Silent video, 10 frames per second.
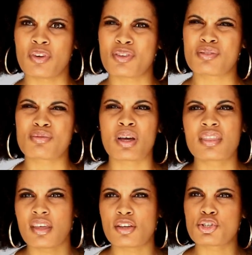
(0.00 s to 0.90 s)
it's
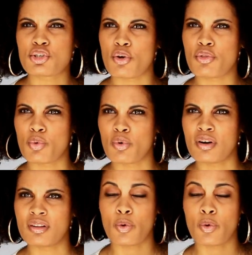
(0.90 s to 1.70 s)
what they show the world,